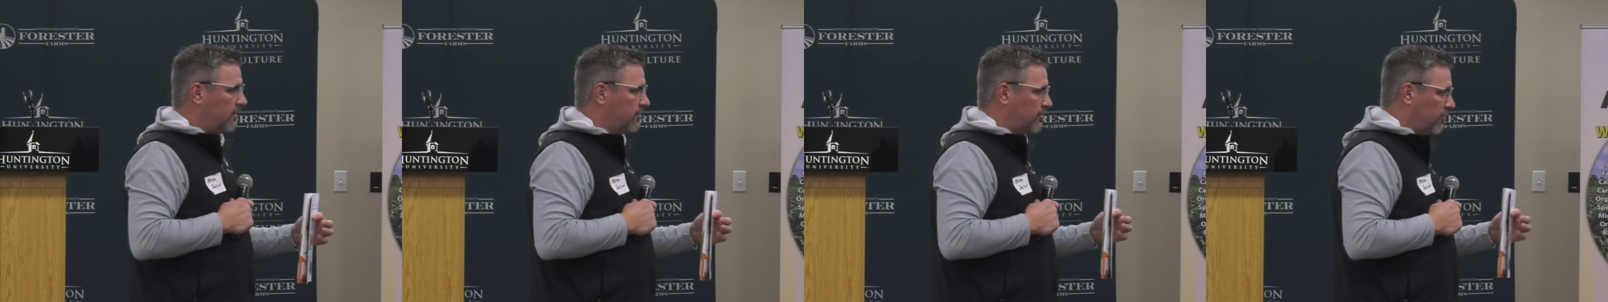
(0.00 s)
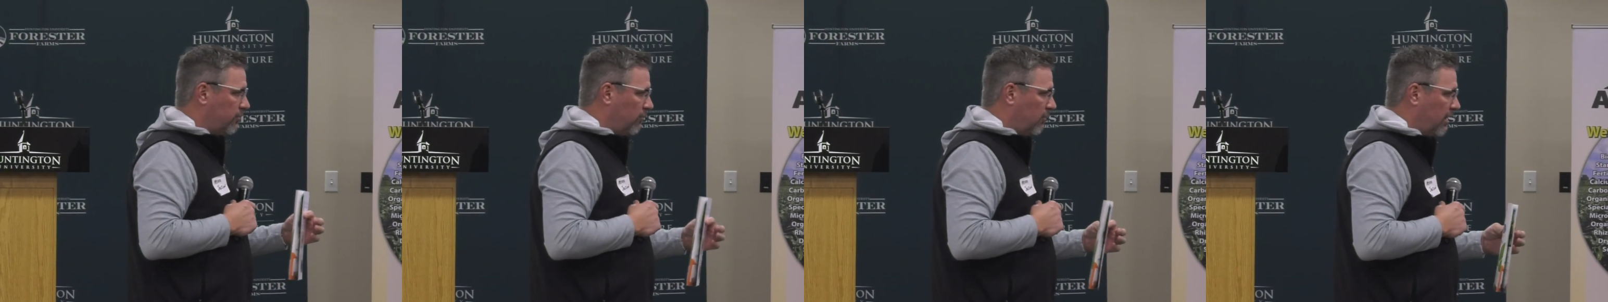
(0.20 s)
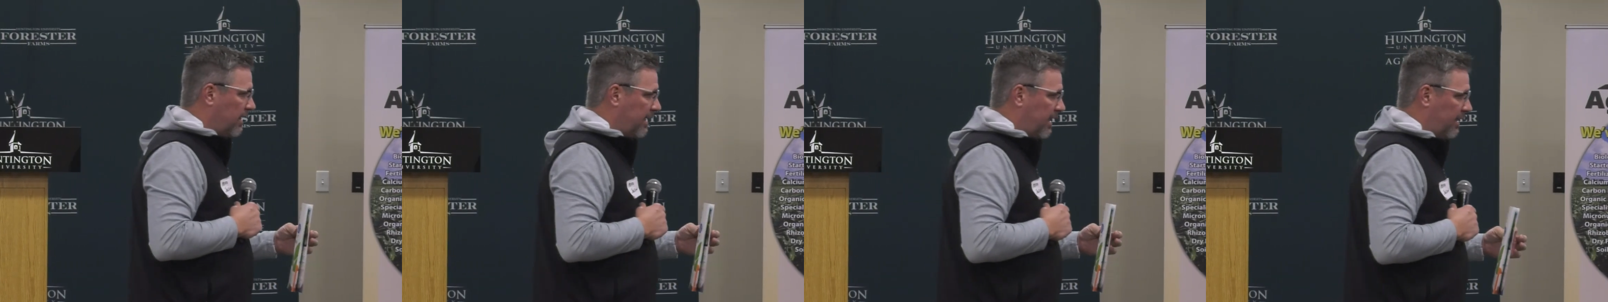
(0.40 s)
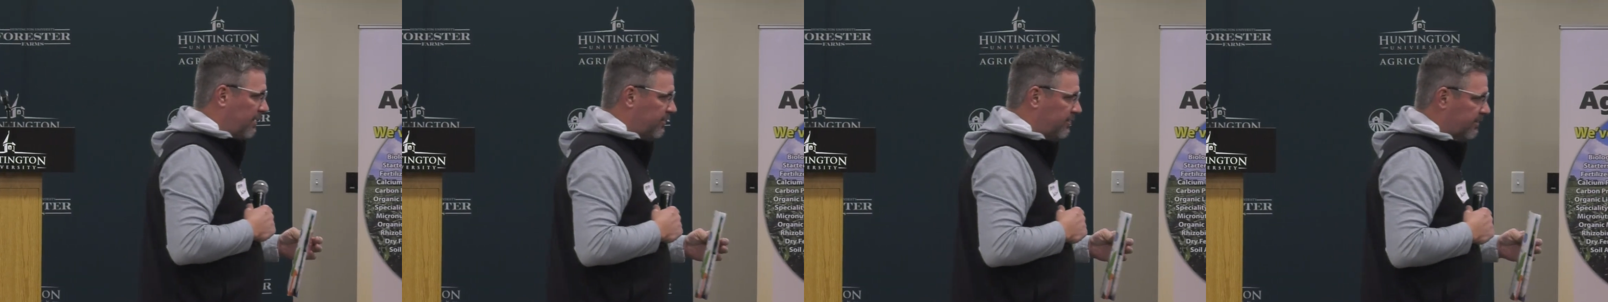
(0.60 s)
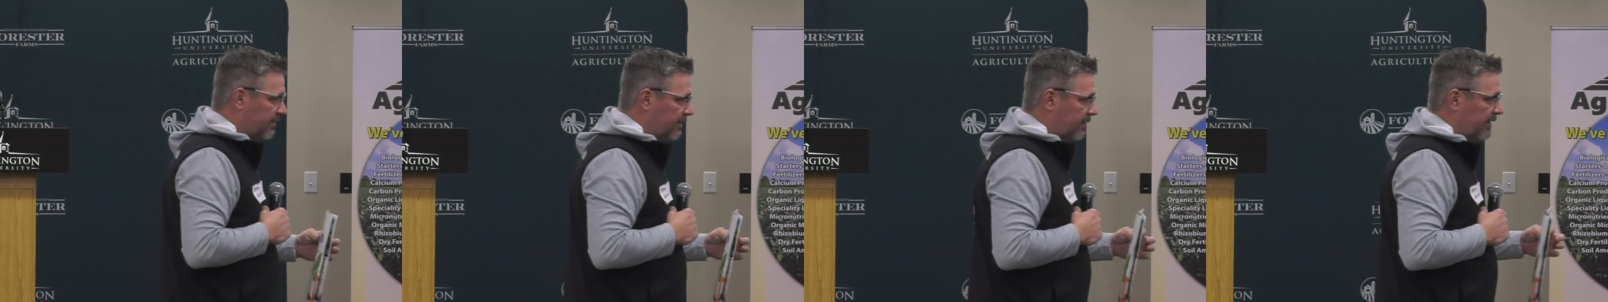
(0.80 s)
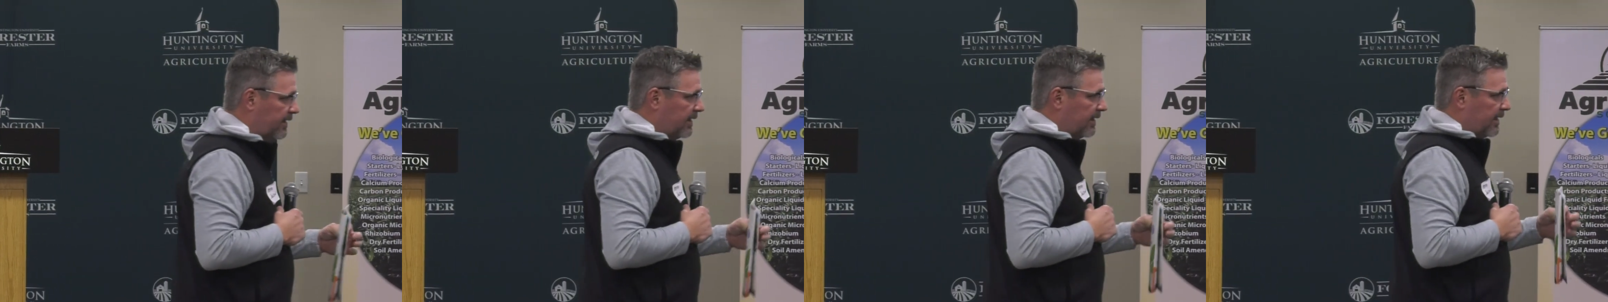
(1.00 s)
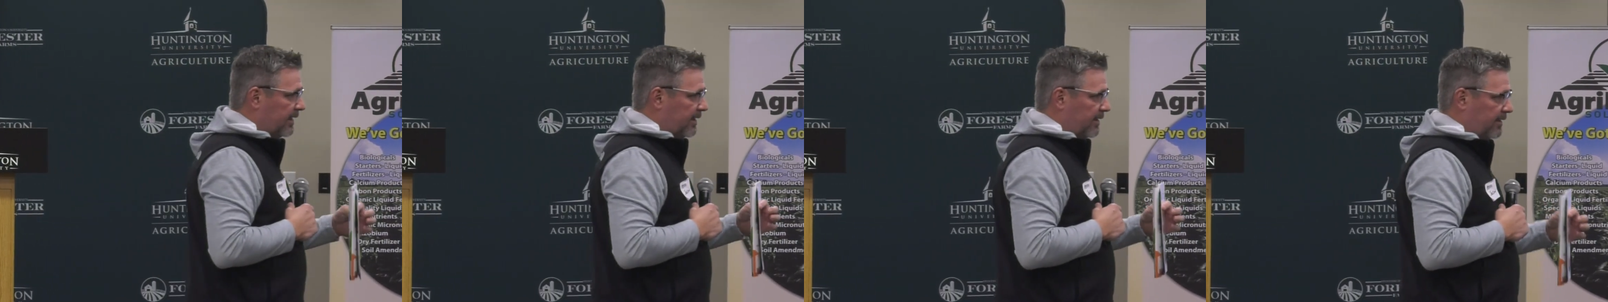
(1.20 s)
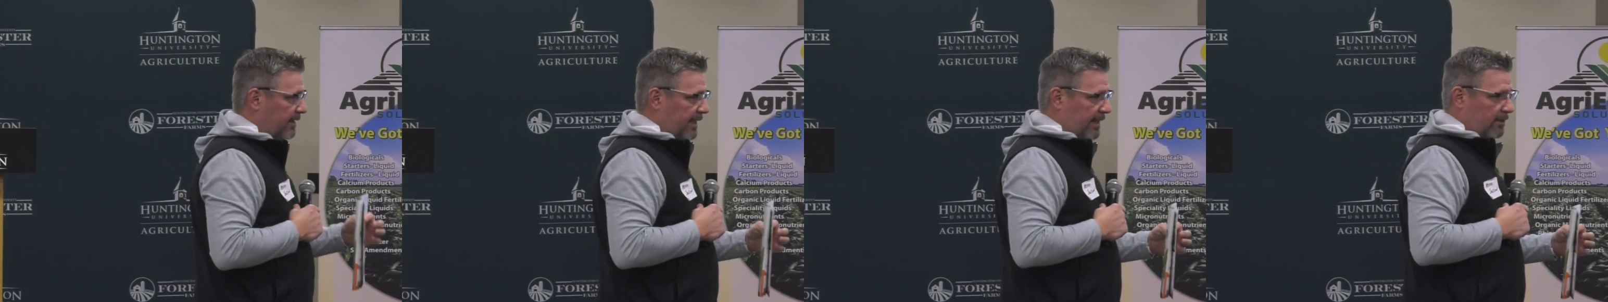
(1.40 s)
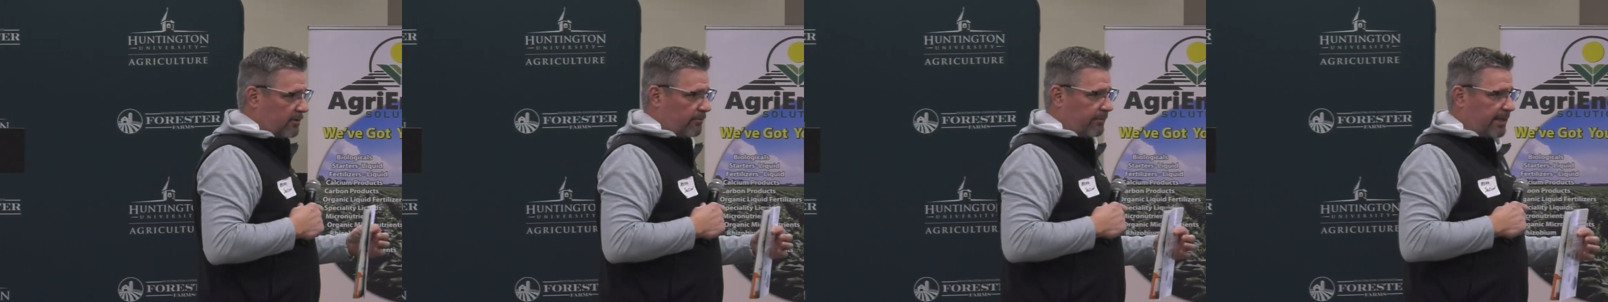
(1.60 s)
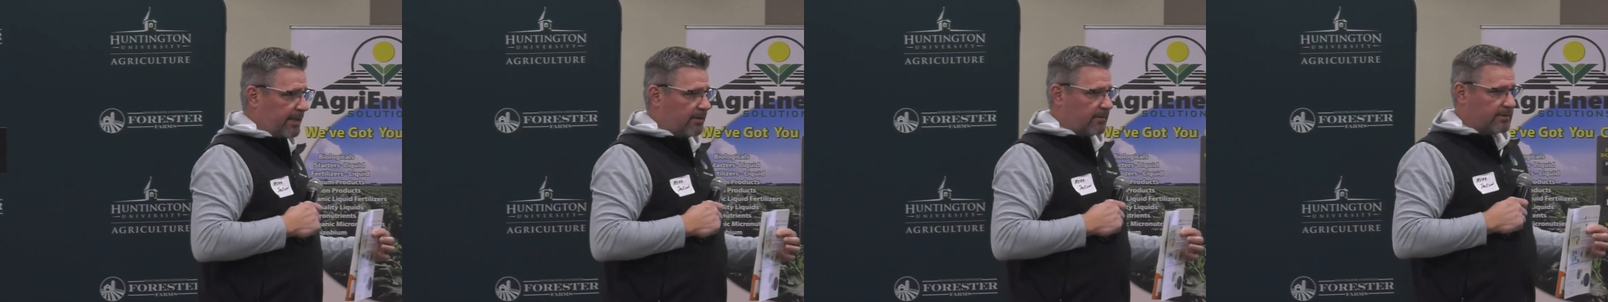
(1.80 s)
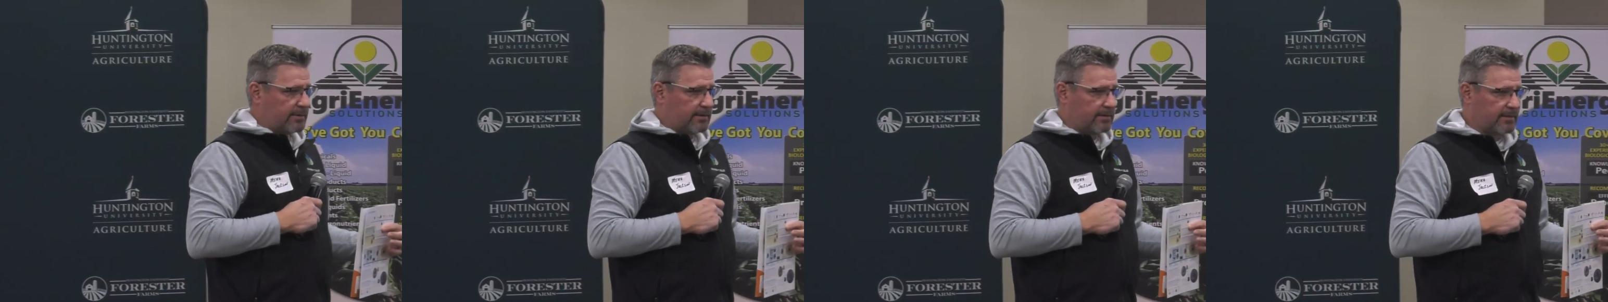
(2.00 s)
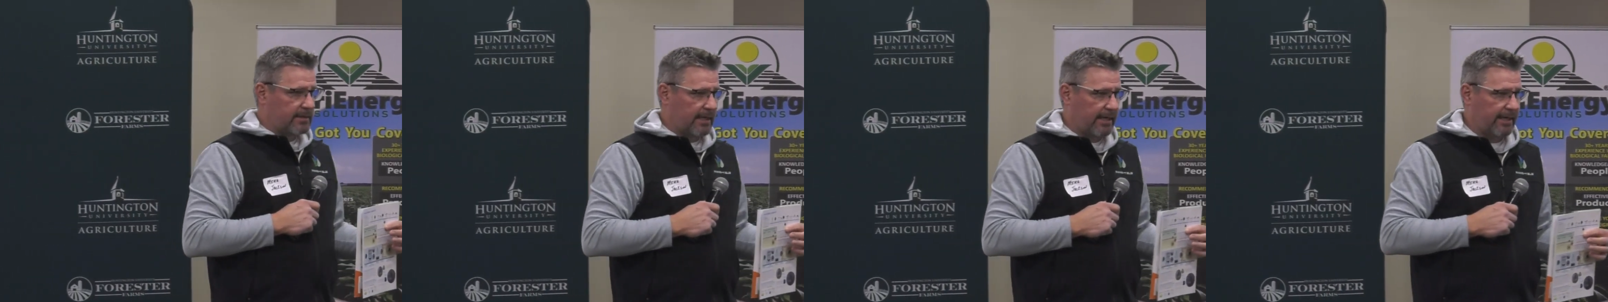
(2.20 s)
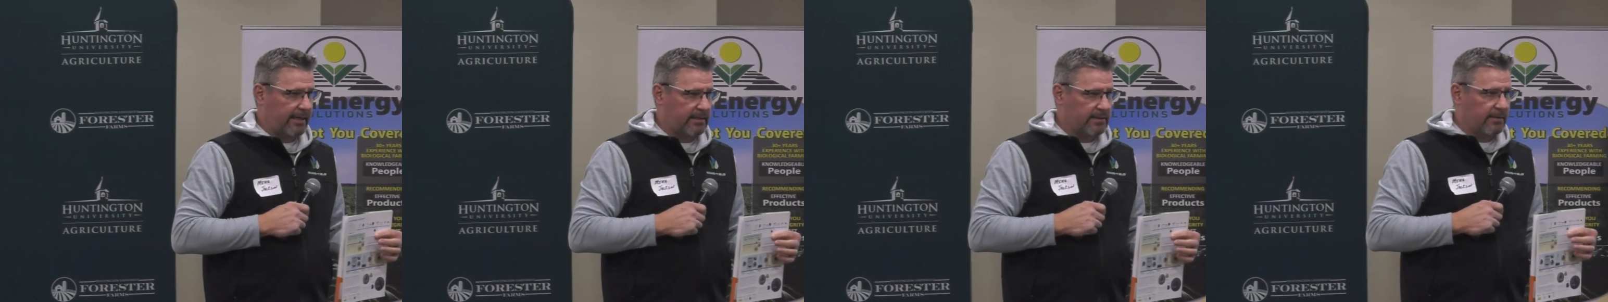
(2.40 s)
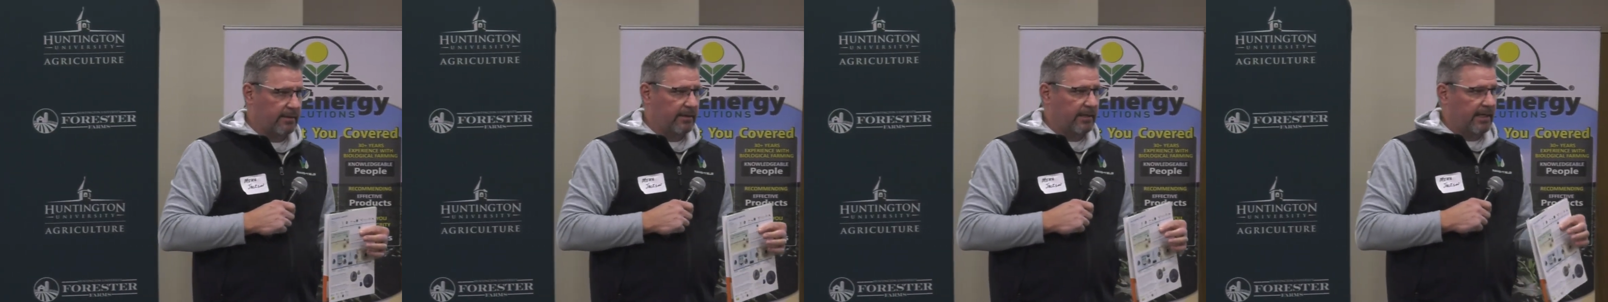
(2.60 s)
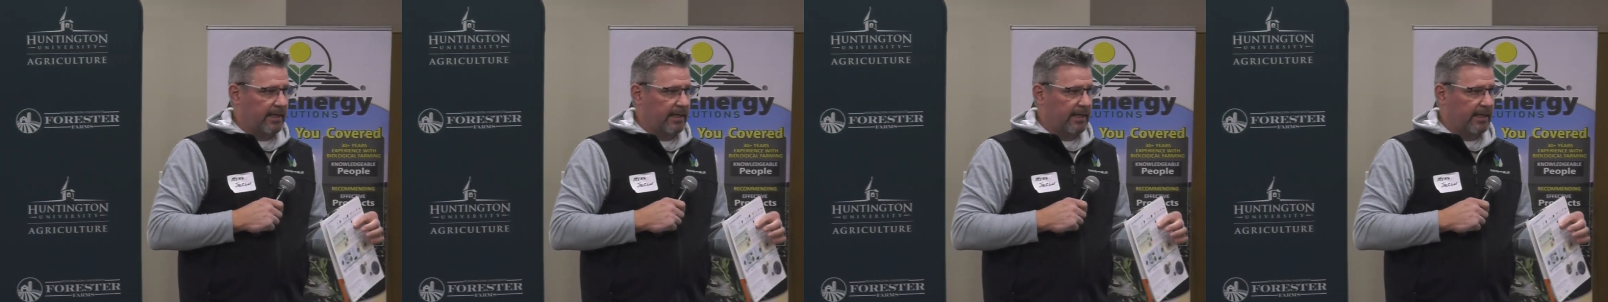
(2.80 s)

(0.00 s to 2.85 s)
to 100 nanometers in size.